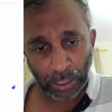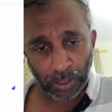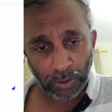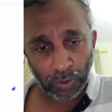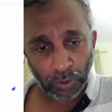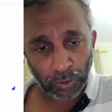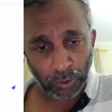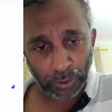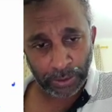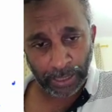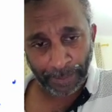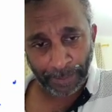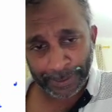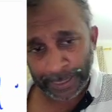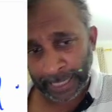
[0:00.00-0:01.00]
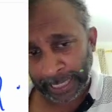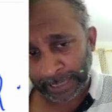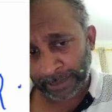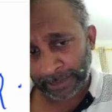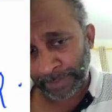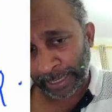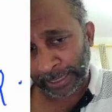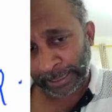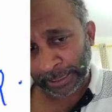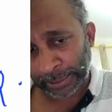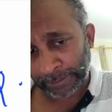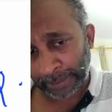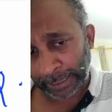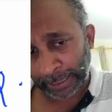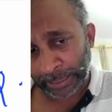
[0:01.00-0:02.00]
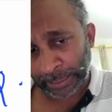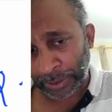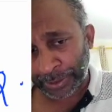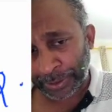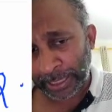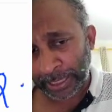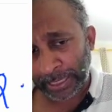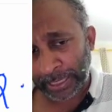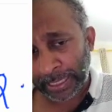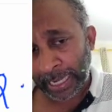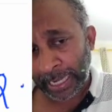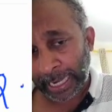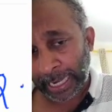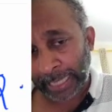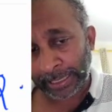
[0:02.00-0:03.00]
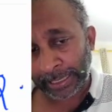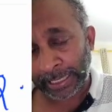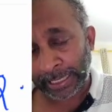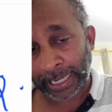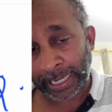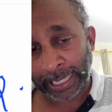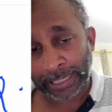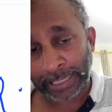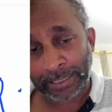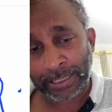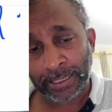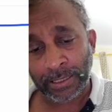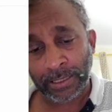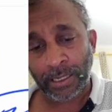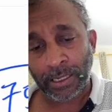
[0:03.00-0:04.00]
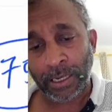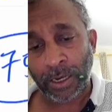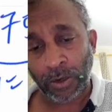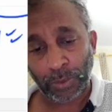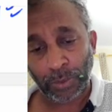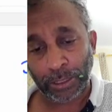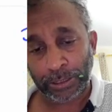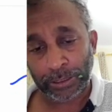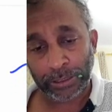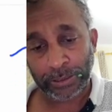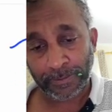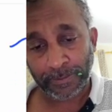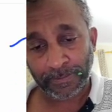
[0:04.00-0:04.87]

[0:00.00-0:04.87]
you should subtract minus 1,000 and then add how much?